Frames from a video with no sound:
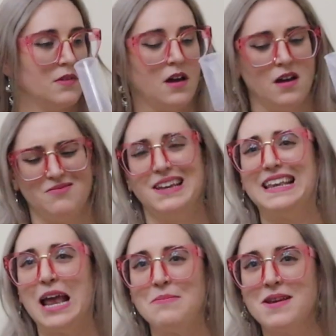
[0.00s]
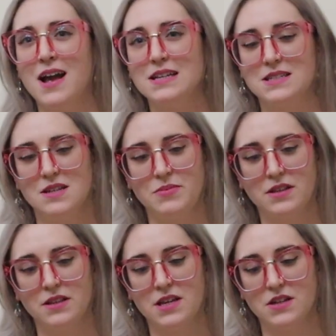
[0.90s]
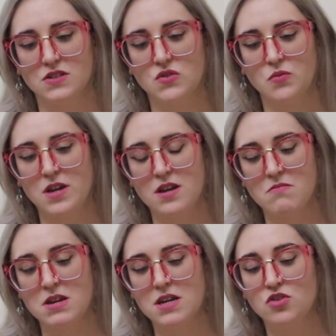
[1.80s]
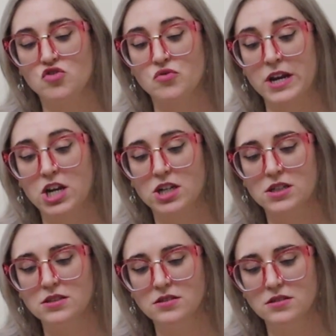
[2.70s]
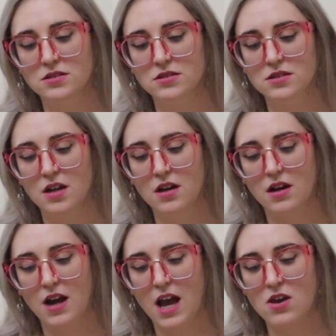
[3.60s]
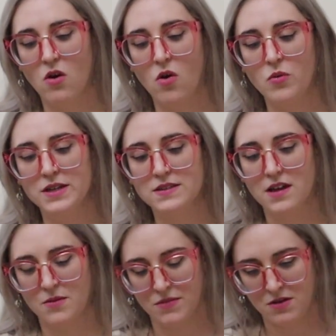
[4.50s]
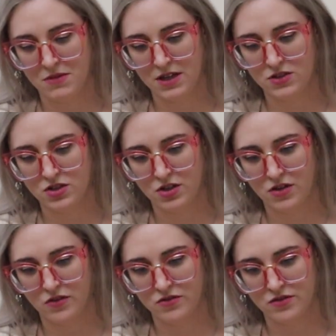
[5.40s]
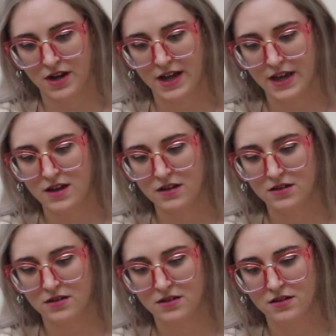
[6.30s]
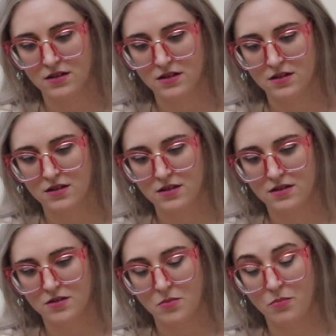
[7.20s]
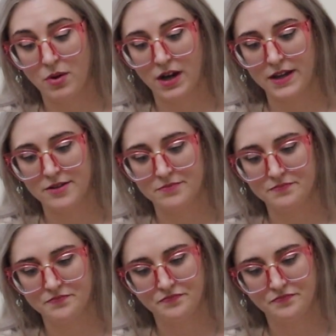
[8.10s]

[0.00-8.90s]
I'm not typically a sweet mead drinker. I always like my meads to go dry, but